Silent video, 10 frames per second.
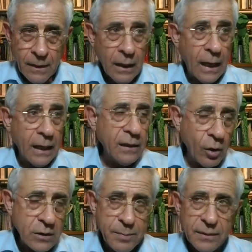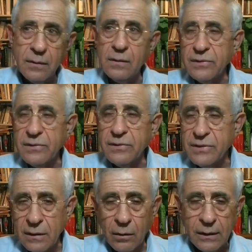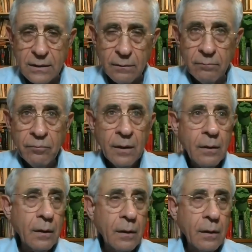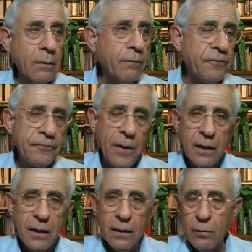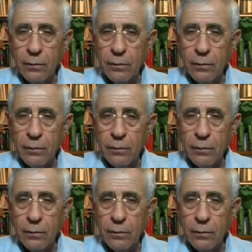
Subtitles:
like in hospitals, in all kinds of uh, fire